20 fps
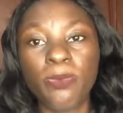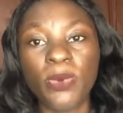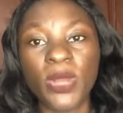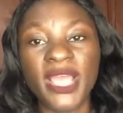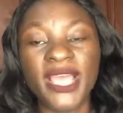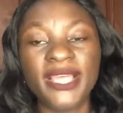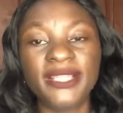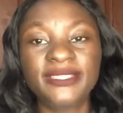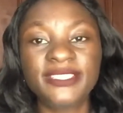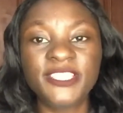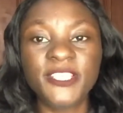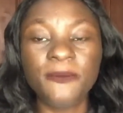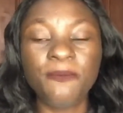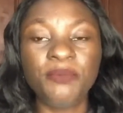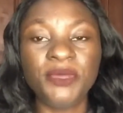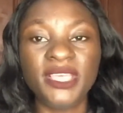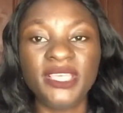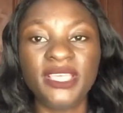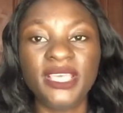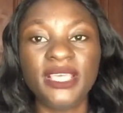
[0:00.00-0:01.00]

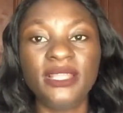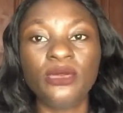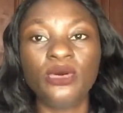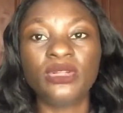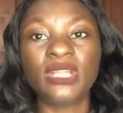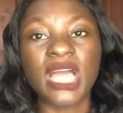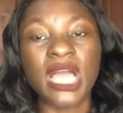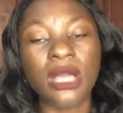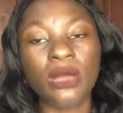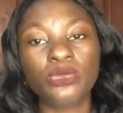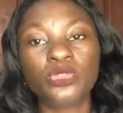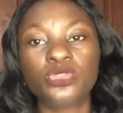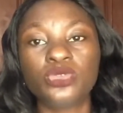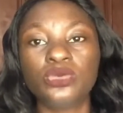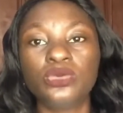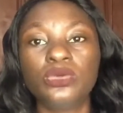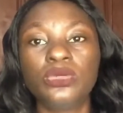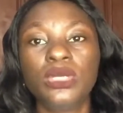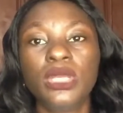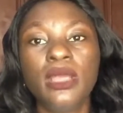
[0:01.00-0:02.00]
tip again on how
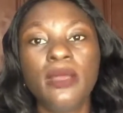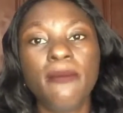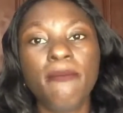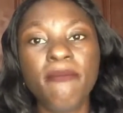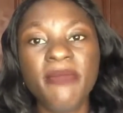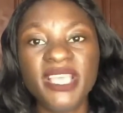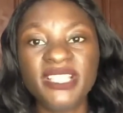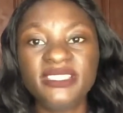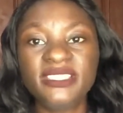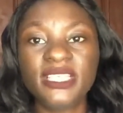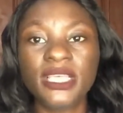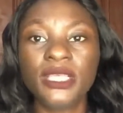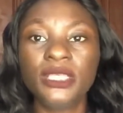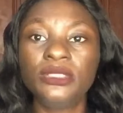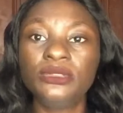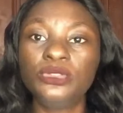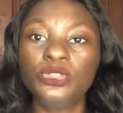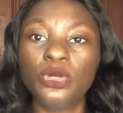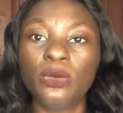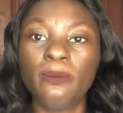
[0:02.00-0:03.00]
to
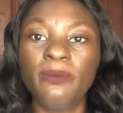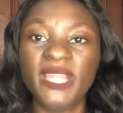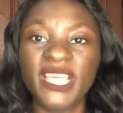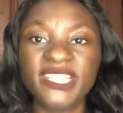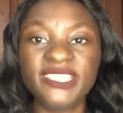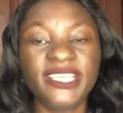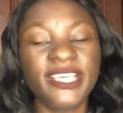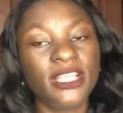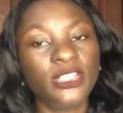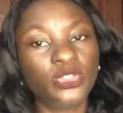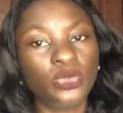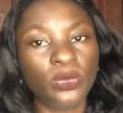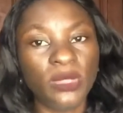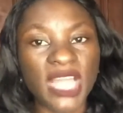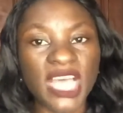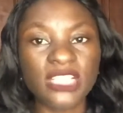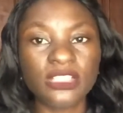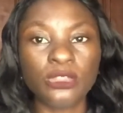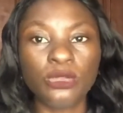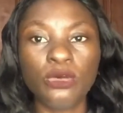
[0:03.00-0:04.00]
maintain your blend air to
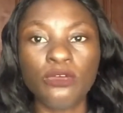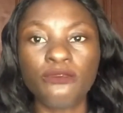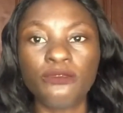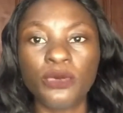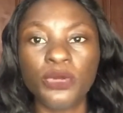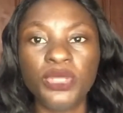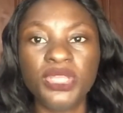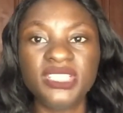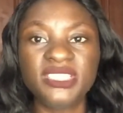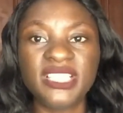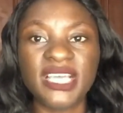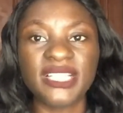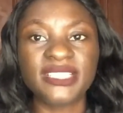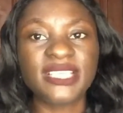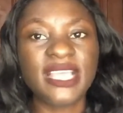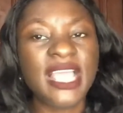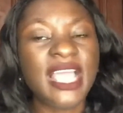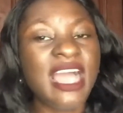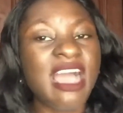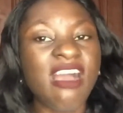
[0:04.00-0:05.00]
last long for you is
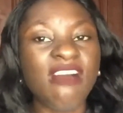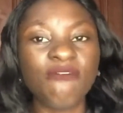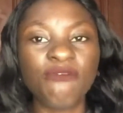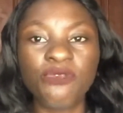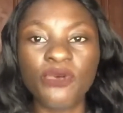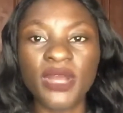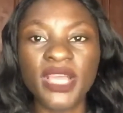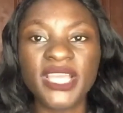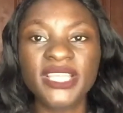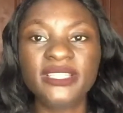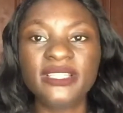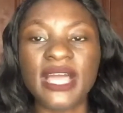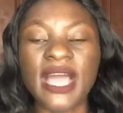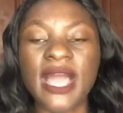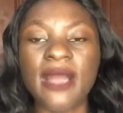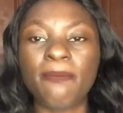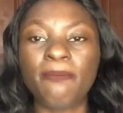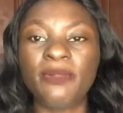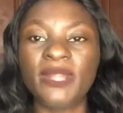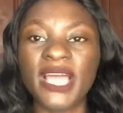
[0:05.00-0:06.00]
that avoid
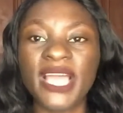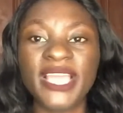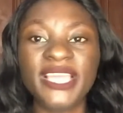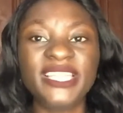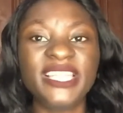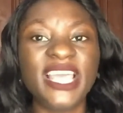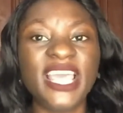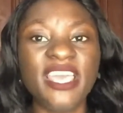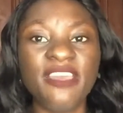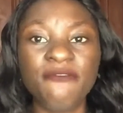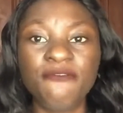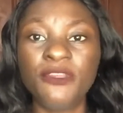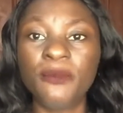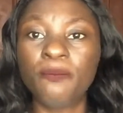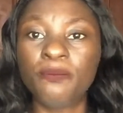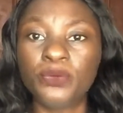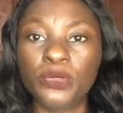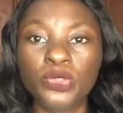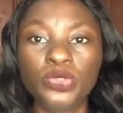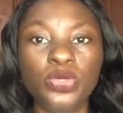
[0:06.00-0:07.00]
applying
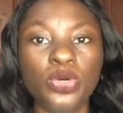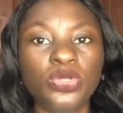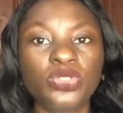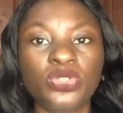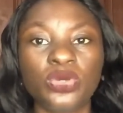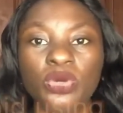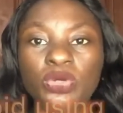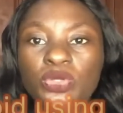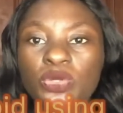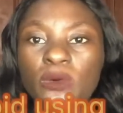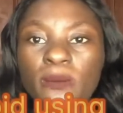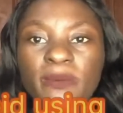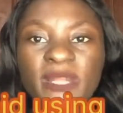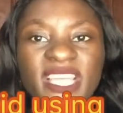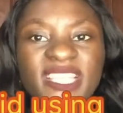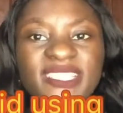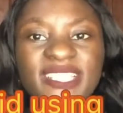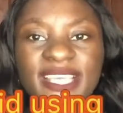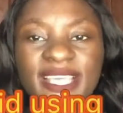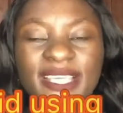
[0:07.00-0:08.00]
heavy product on your
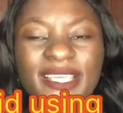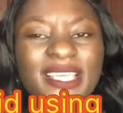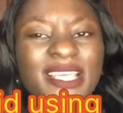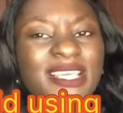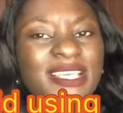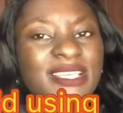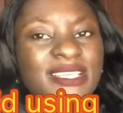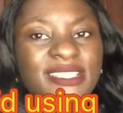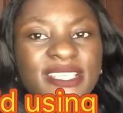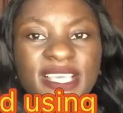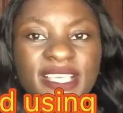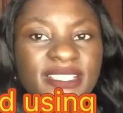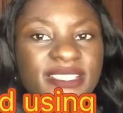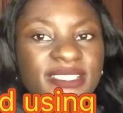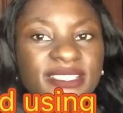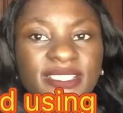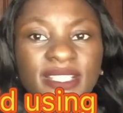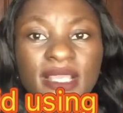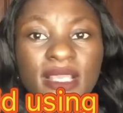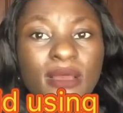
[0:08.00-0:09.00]
blend air.
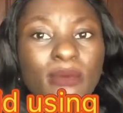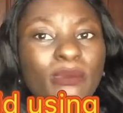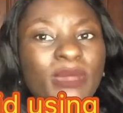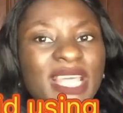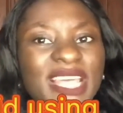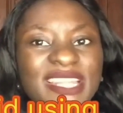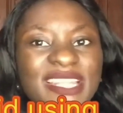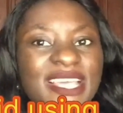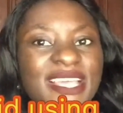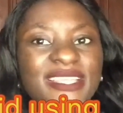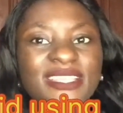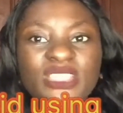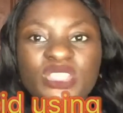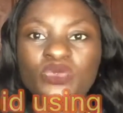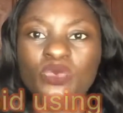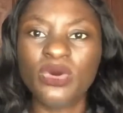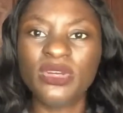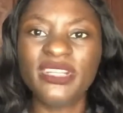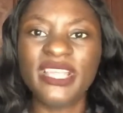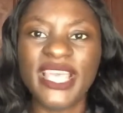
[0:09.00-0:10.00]
Yes, blend air
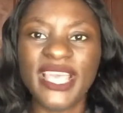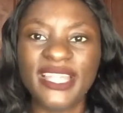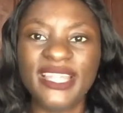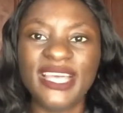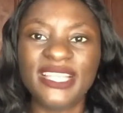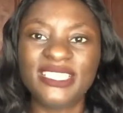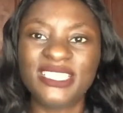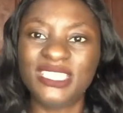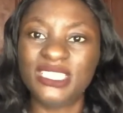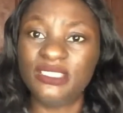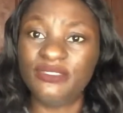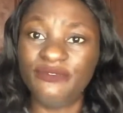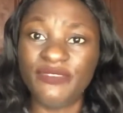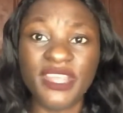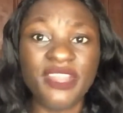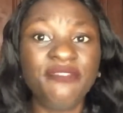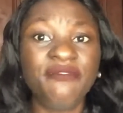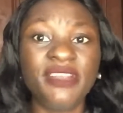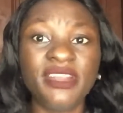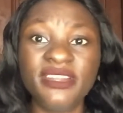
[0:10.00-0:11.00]
is one air that is
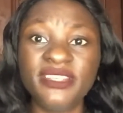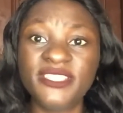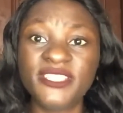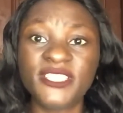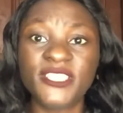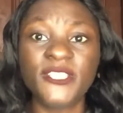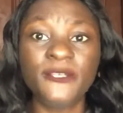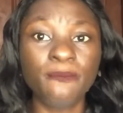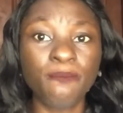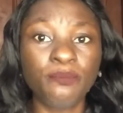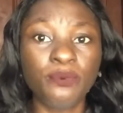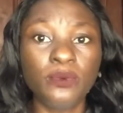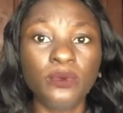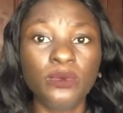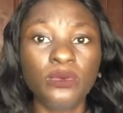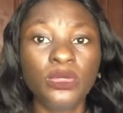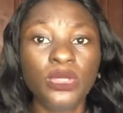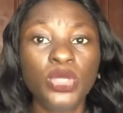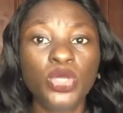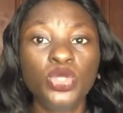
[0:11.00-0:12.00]
very
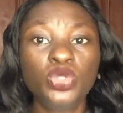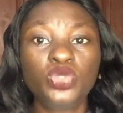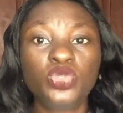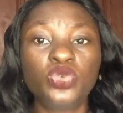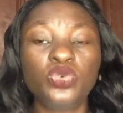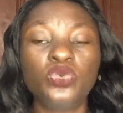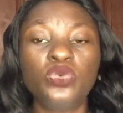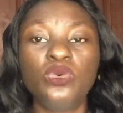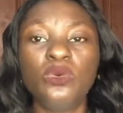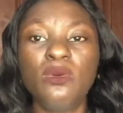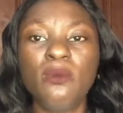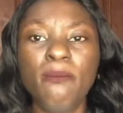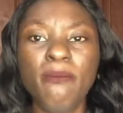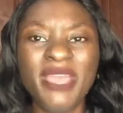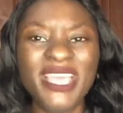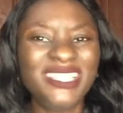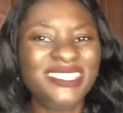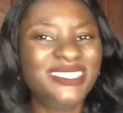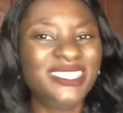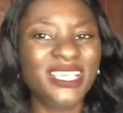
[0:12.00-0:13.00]
simple to
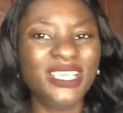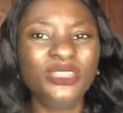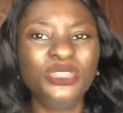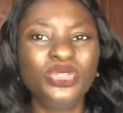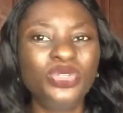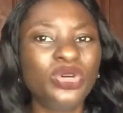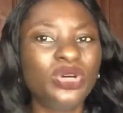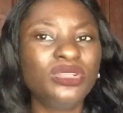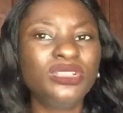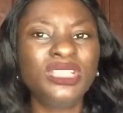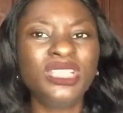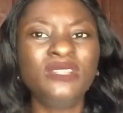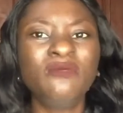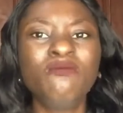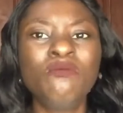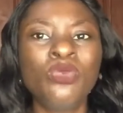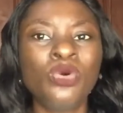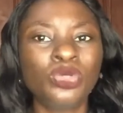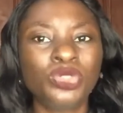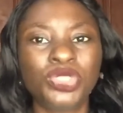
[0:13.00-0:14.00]
maintain. You don't
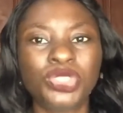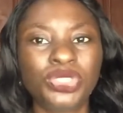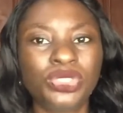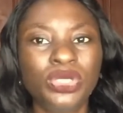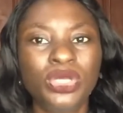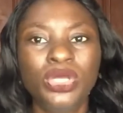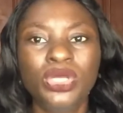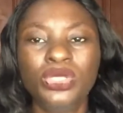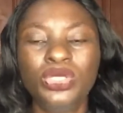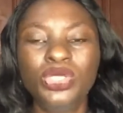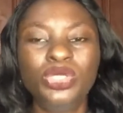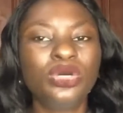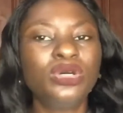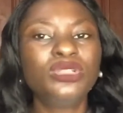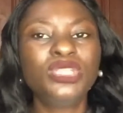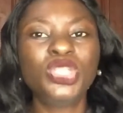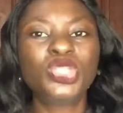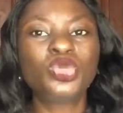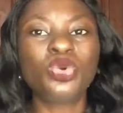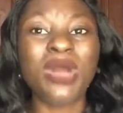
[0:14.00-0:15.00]
need much. You
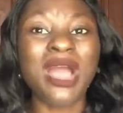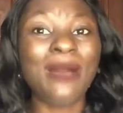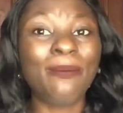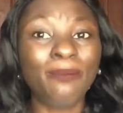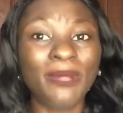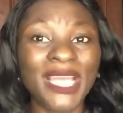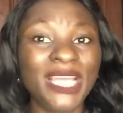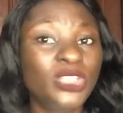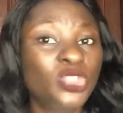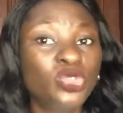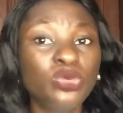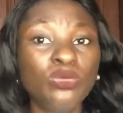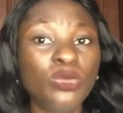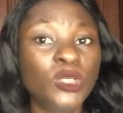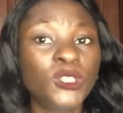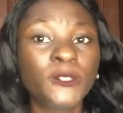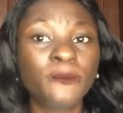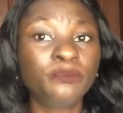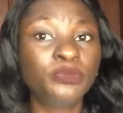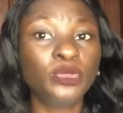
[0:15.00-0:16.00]
don't need to apply too
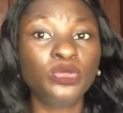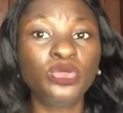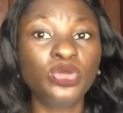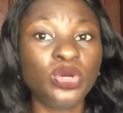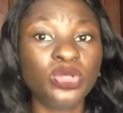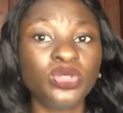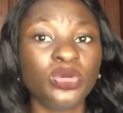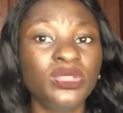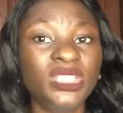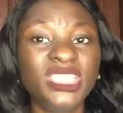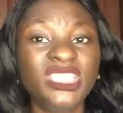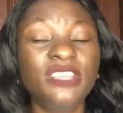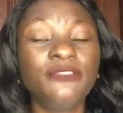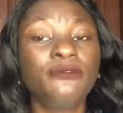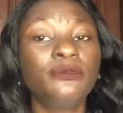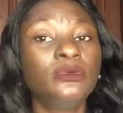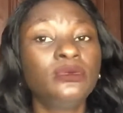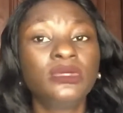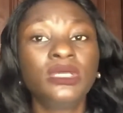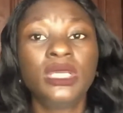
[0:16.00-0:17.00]
much product on it,
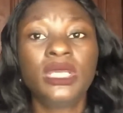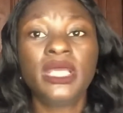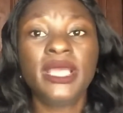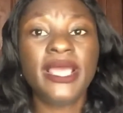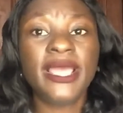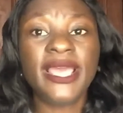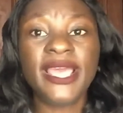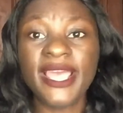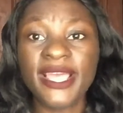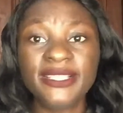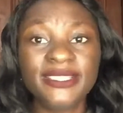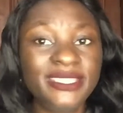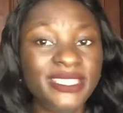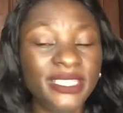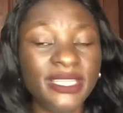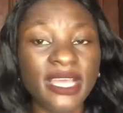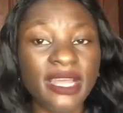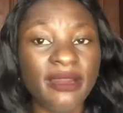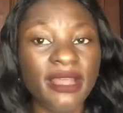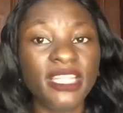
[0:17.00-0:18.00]
even hairs
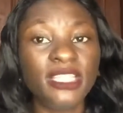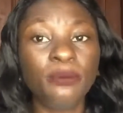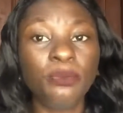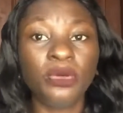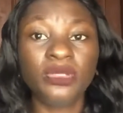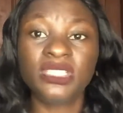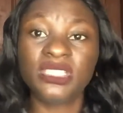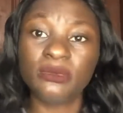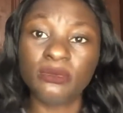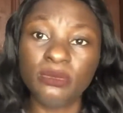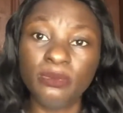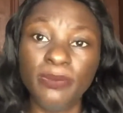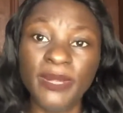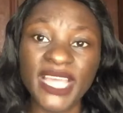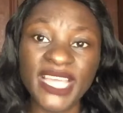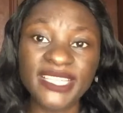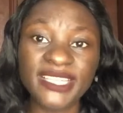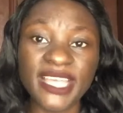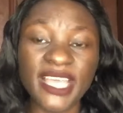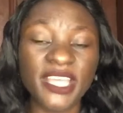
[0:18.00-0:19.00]
generally, but
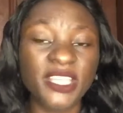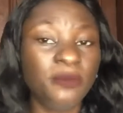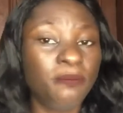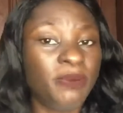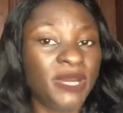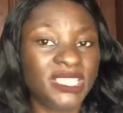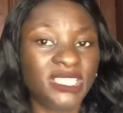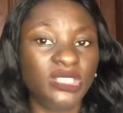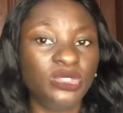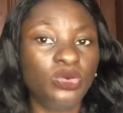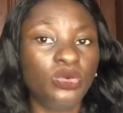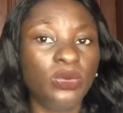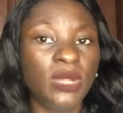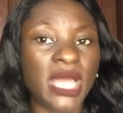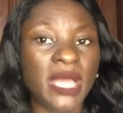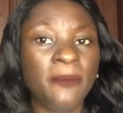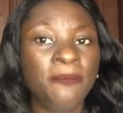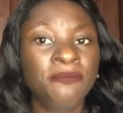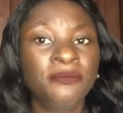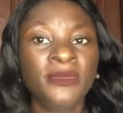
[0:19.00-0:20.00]
blend air in
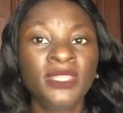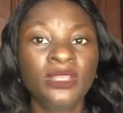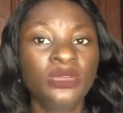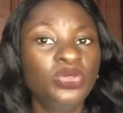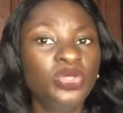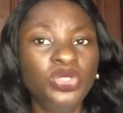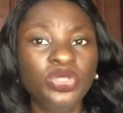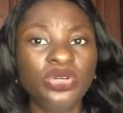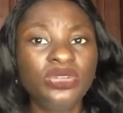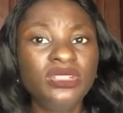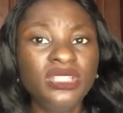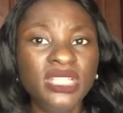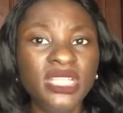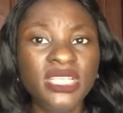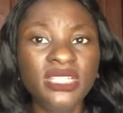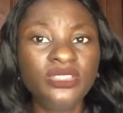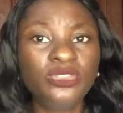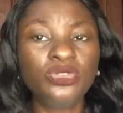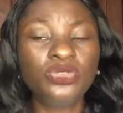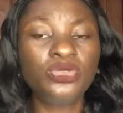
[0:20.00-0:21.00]
particular, you don't
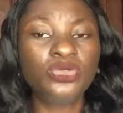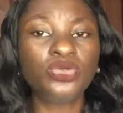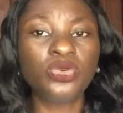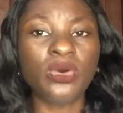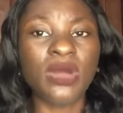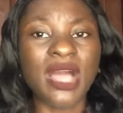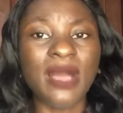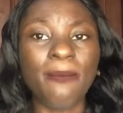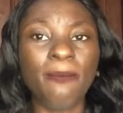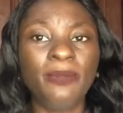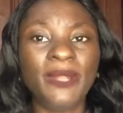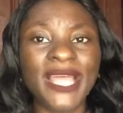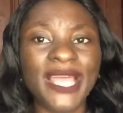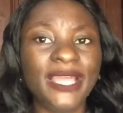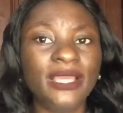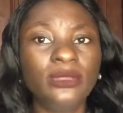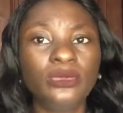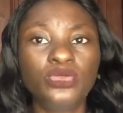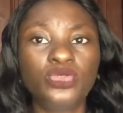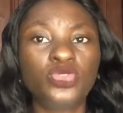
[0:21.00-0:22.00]
need to
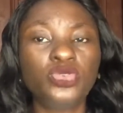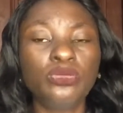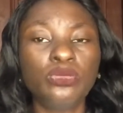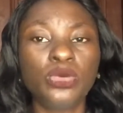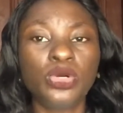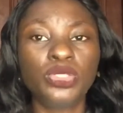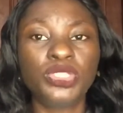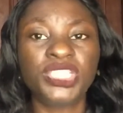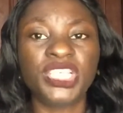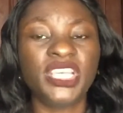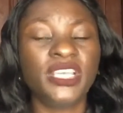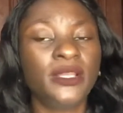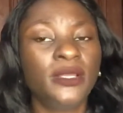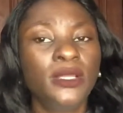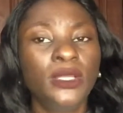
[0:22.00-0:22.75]
apply too much